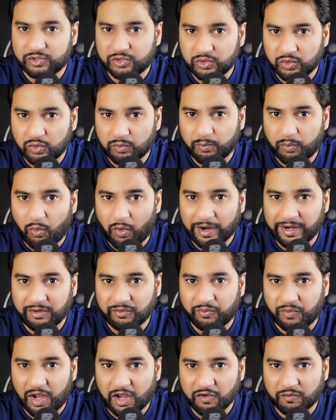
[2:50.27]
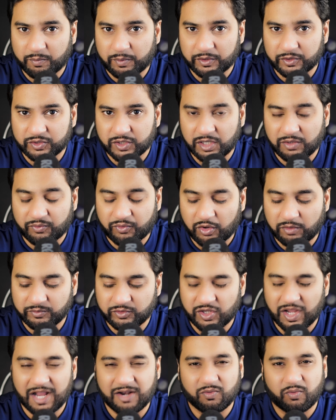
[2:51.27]
to. 2.5% from
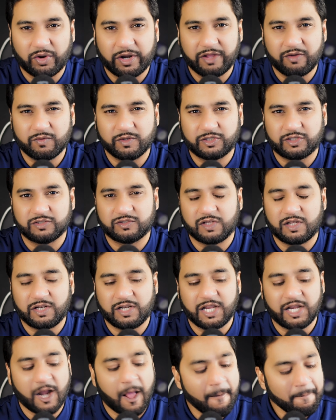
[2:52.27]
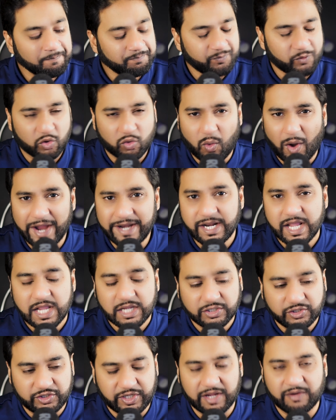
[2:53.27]
January, which is indeed Quite
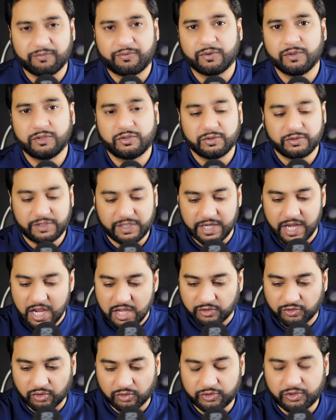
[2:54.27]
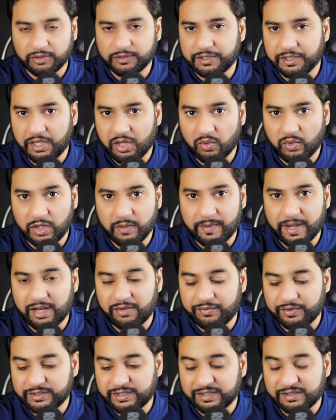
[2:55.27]
shameful to see. Social security
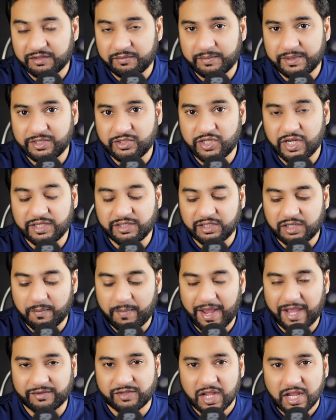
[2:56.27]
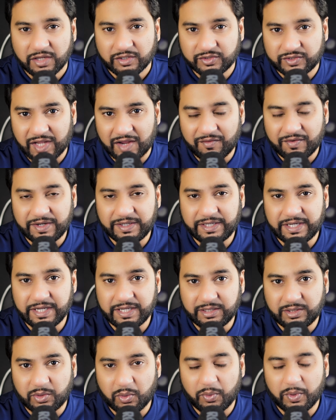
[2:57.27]
benefits hasn't been changed in the past
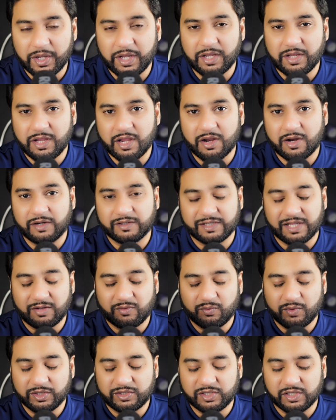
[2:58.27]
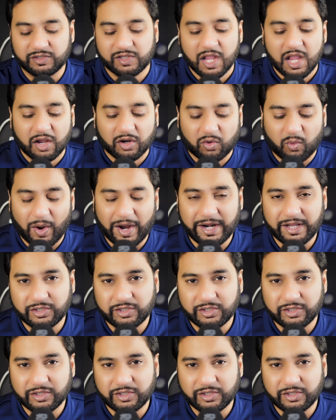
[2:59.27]
73 years and which is quite a